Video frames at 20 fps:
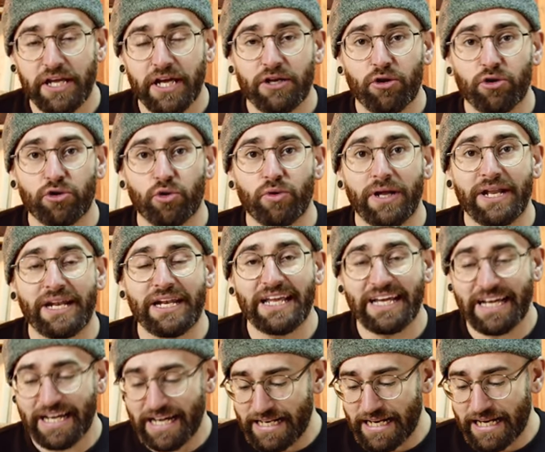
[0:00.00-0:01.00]
I now
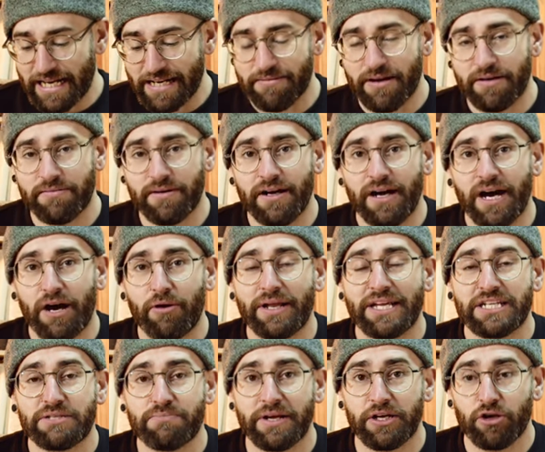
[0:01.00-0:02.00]
feel a slightly
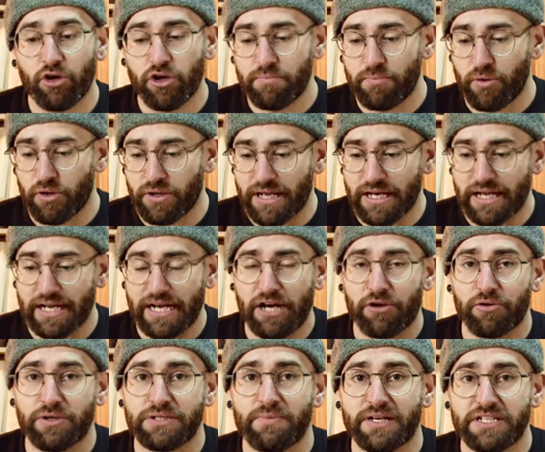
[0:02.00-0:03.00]
less noticeable burr
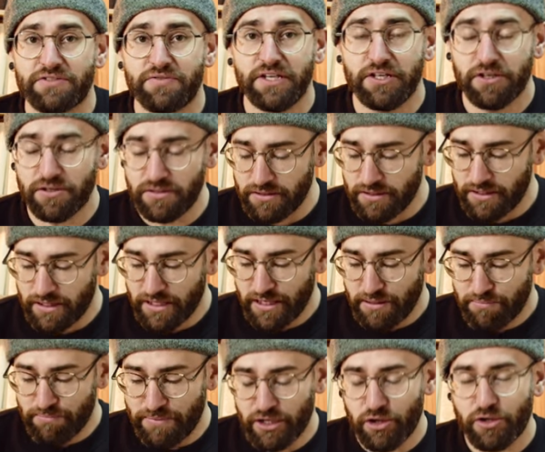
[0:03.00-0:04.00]
since I've used a
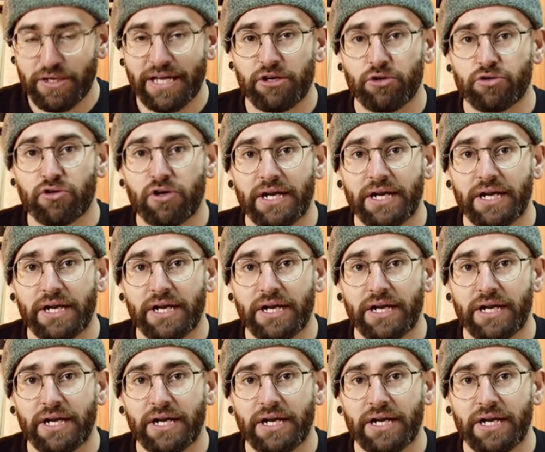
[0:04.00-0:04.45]
higher grit,